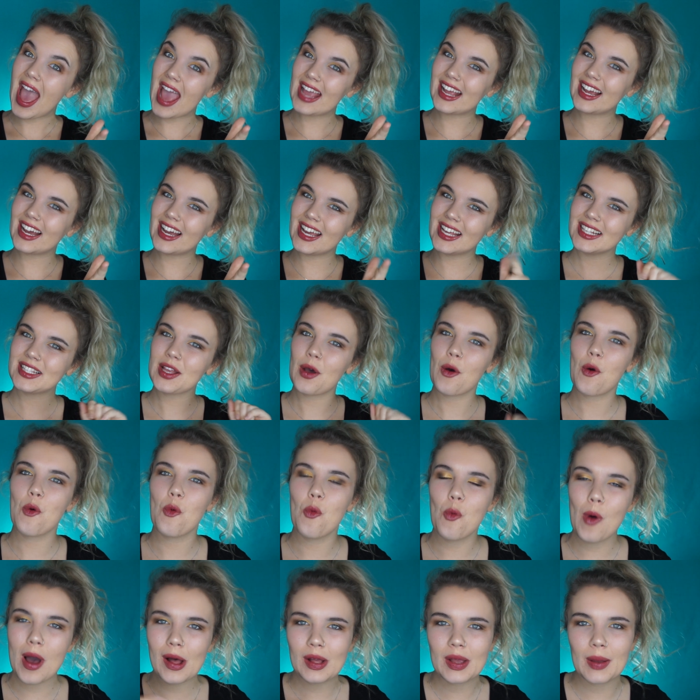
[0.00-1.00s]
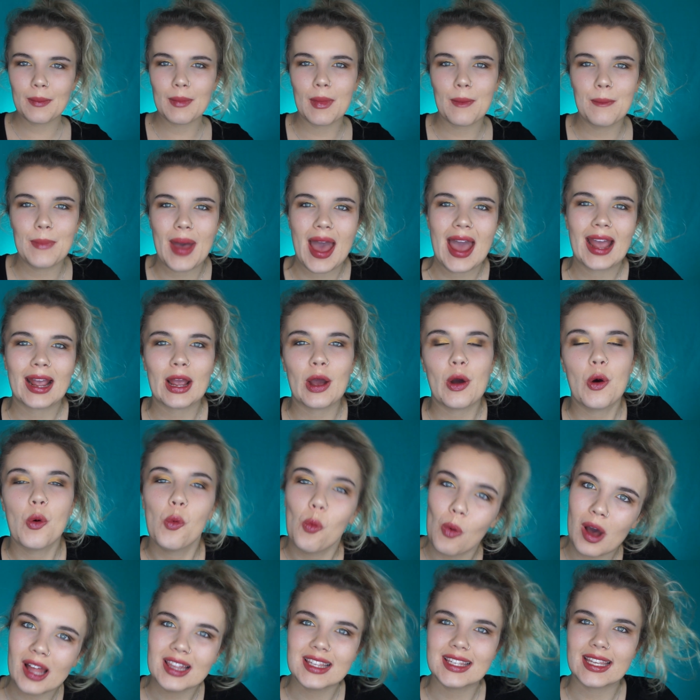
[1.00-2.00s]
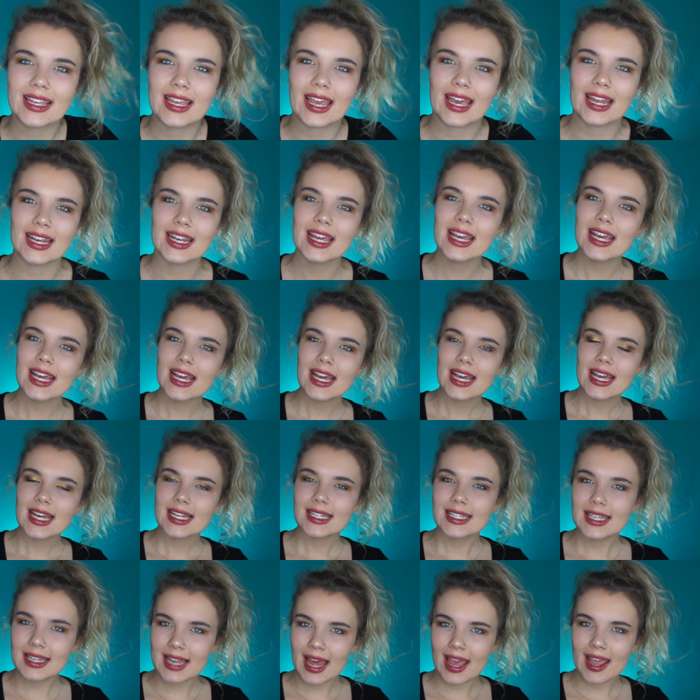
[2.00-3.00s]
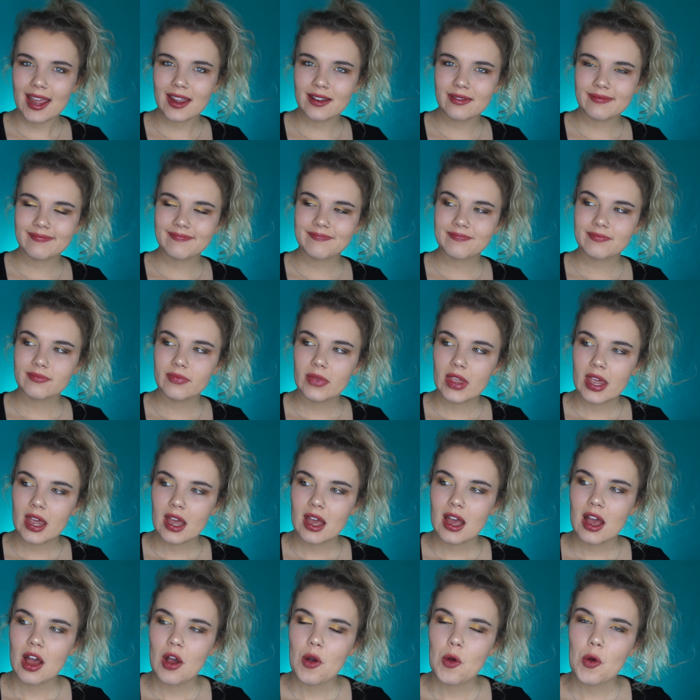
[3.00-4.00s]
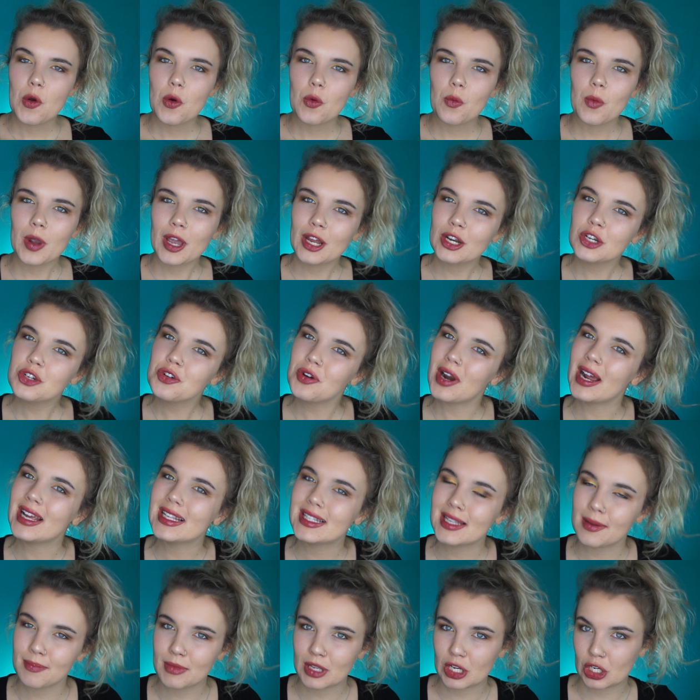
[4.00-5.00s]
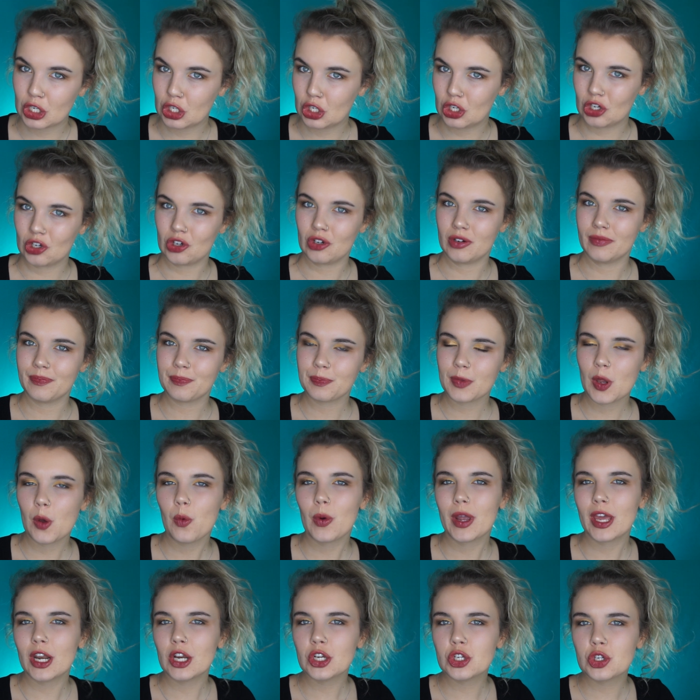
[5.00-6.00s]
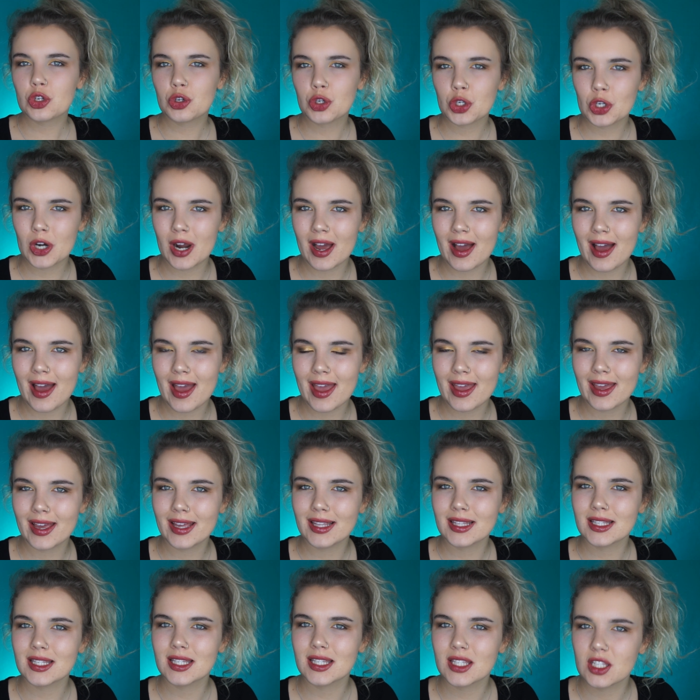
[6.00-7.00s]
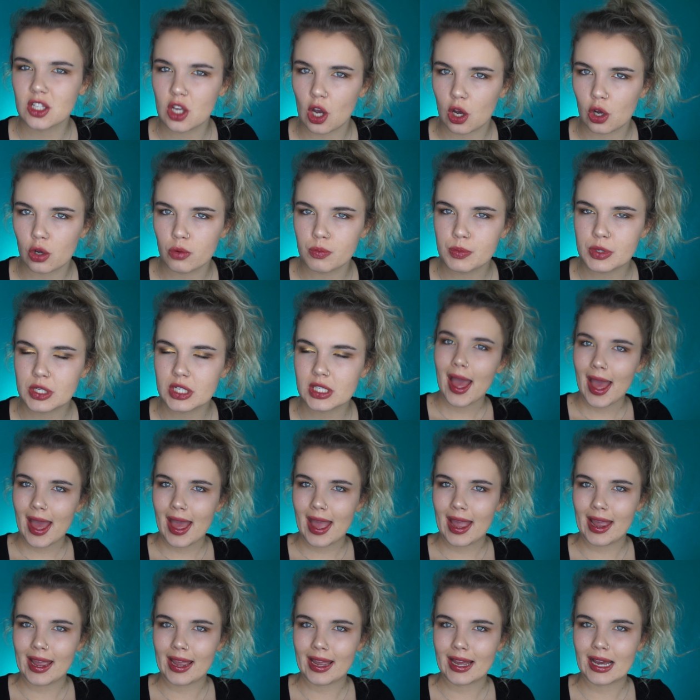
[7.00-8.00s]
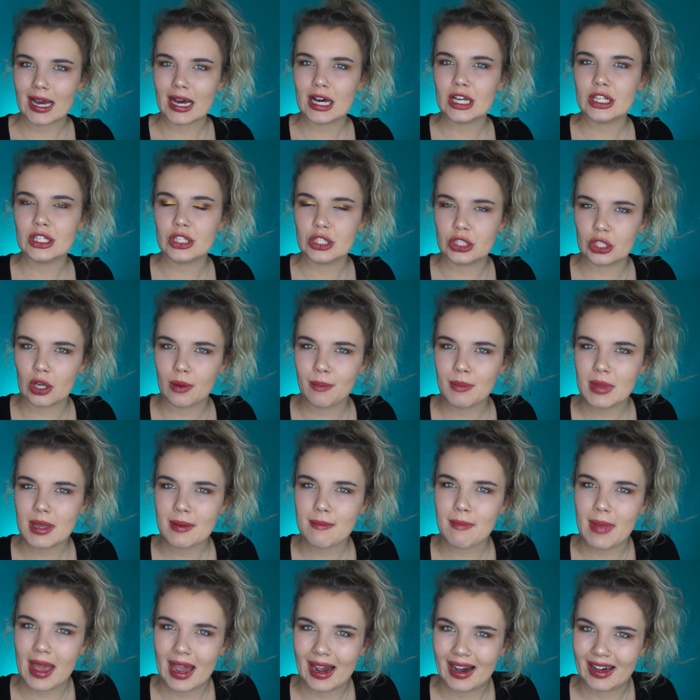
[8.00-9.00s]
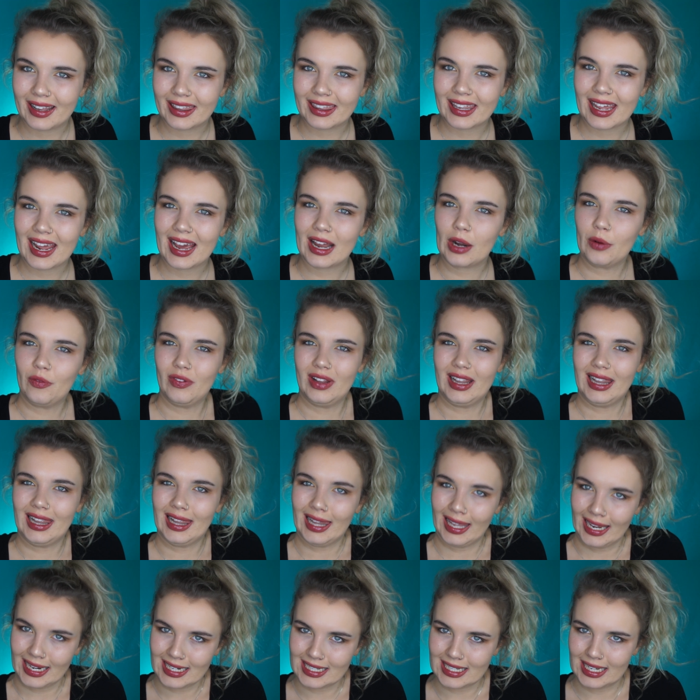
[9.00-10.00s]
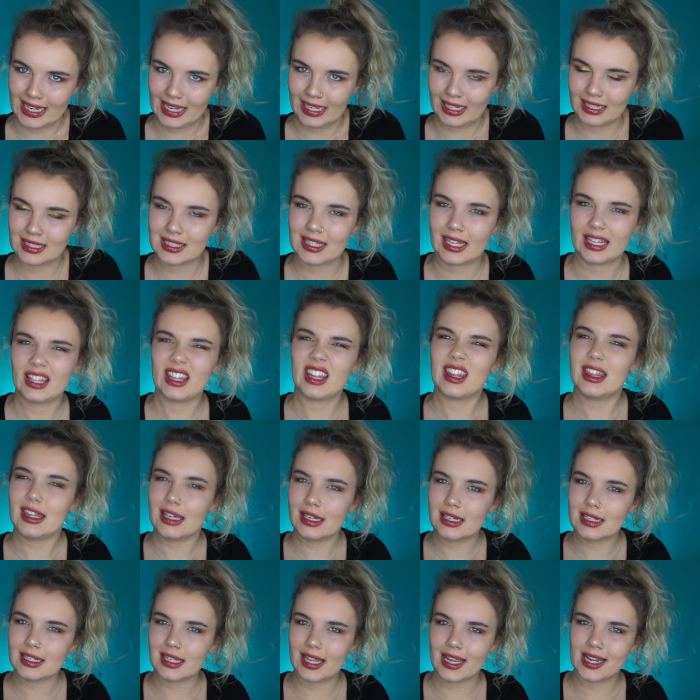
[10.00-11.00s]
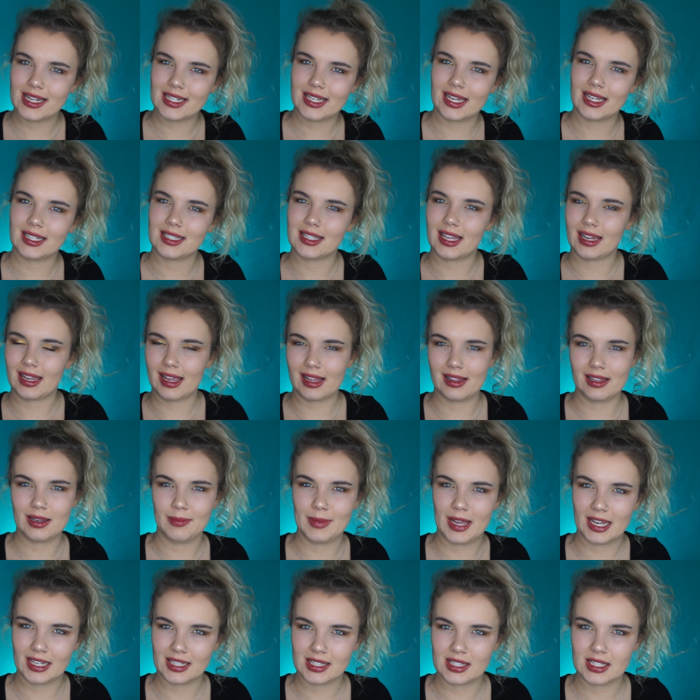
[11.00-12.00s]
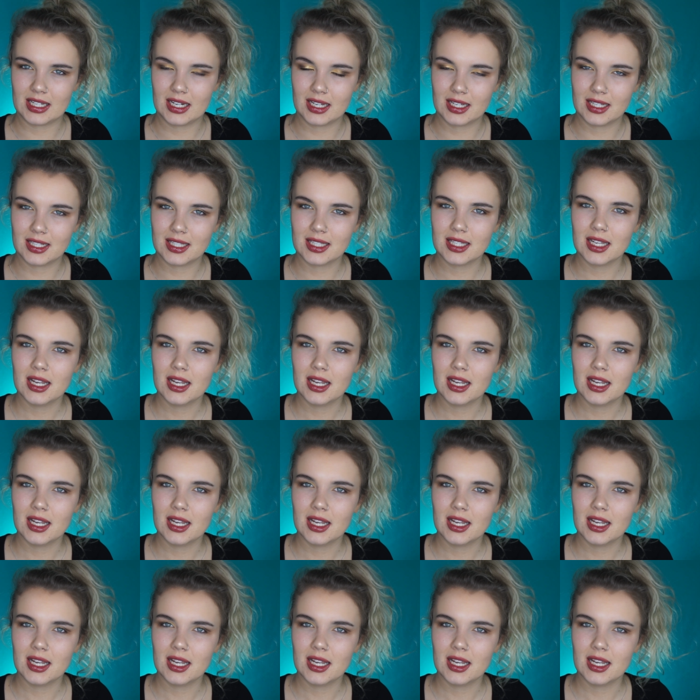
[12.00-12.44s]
Hey guys, welcome back once again. Today, we're going to try something new. We're going to try and sculpt a zombie mouth out of latex, like the thickened latex like Ellie Max does.